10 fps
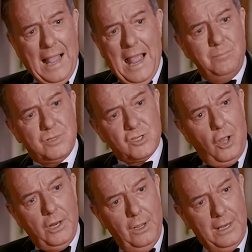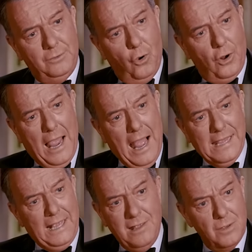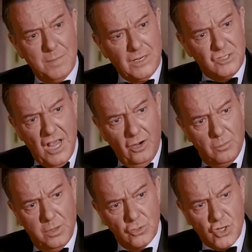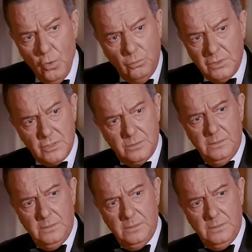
I'm sorry, Endora. I gave him a terrible jolt.